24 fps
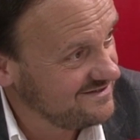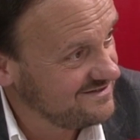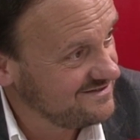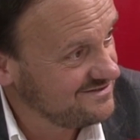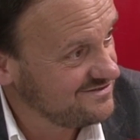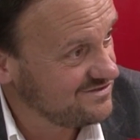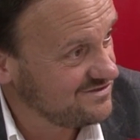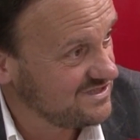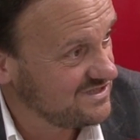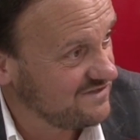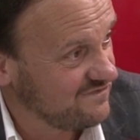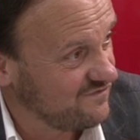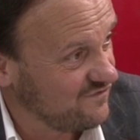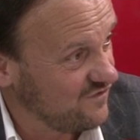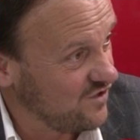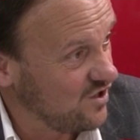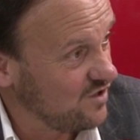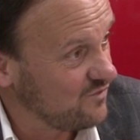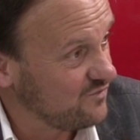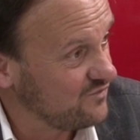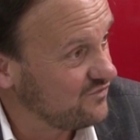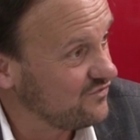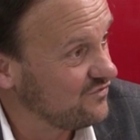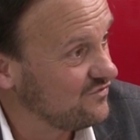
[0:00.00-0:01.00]
to
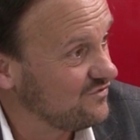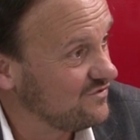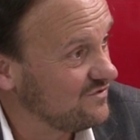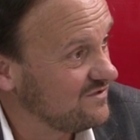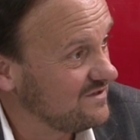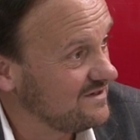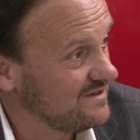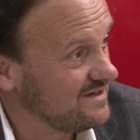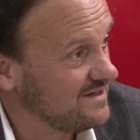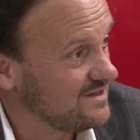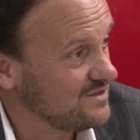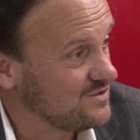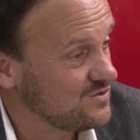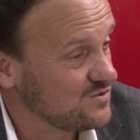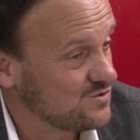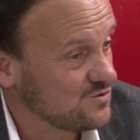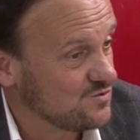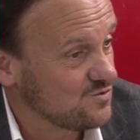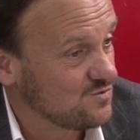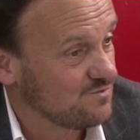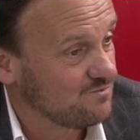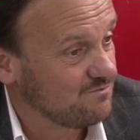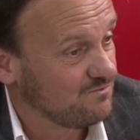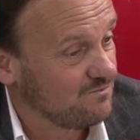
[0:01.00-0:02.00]
develop and
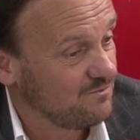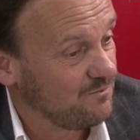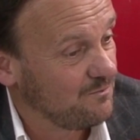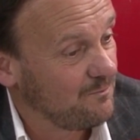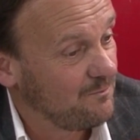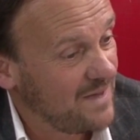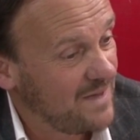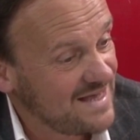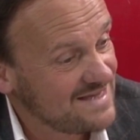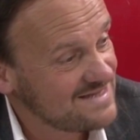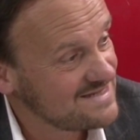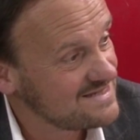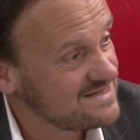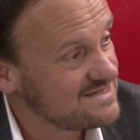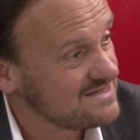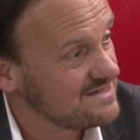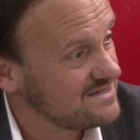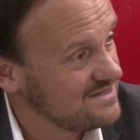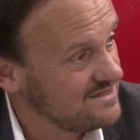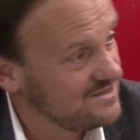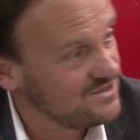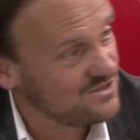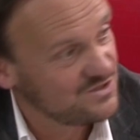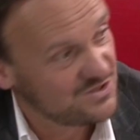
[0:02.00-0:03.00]
to
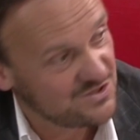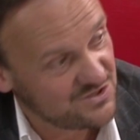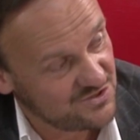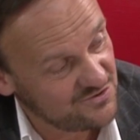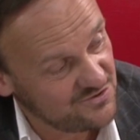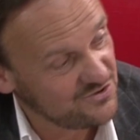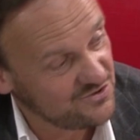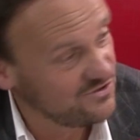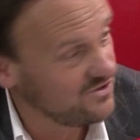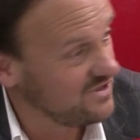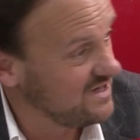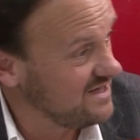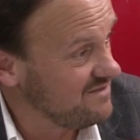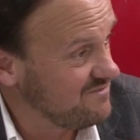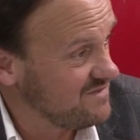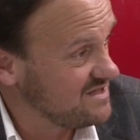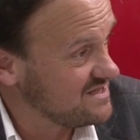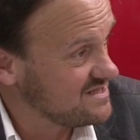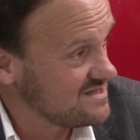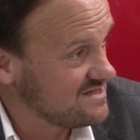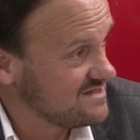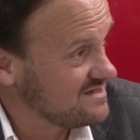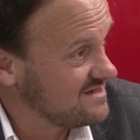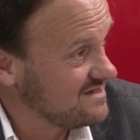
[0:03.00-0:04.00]
pass through your
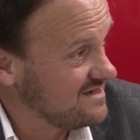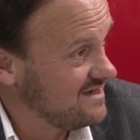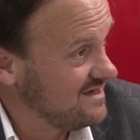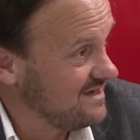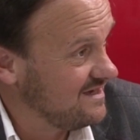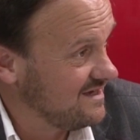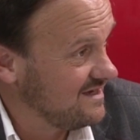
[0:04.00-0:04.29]
limits.